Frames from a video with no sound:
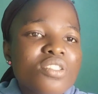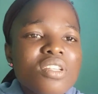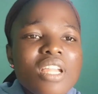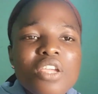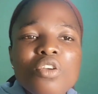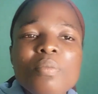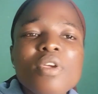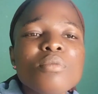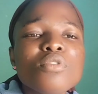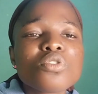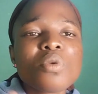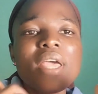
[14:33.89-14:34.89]
so that you'll be
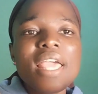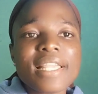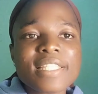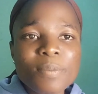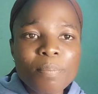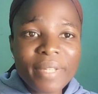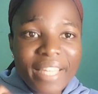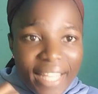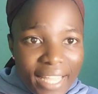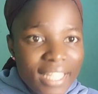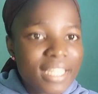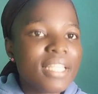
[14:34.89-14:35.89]
able to
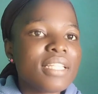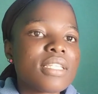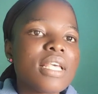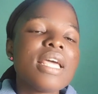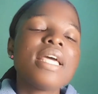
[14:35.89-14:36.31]
explain it.